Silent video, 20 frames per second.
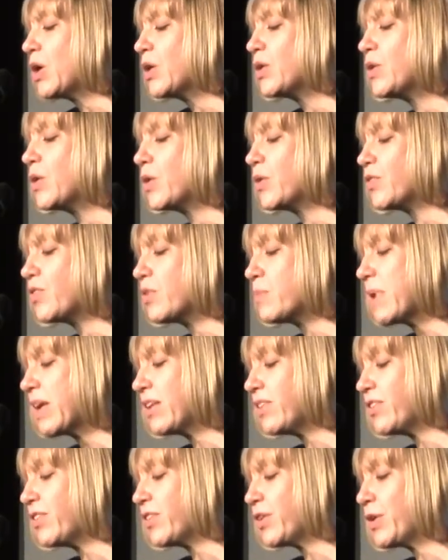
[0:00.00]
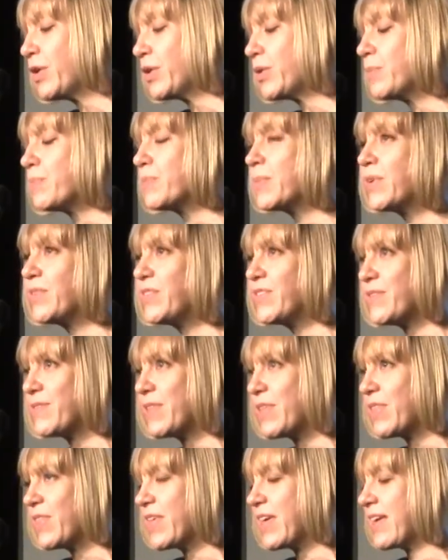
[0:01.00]
not to mention most of
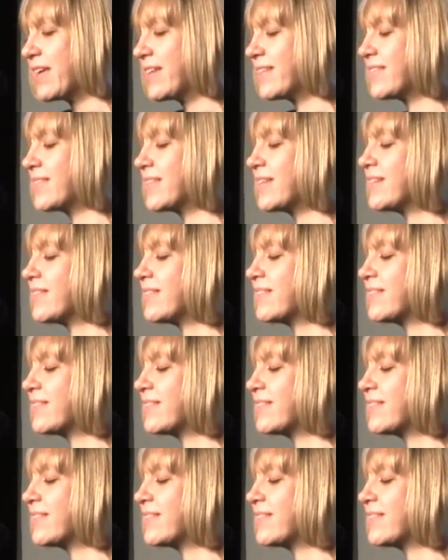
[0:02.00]
the things that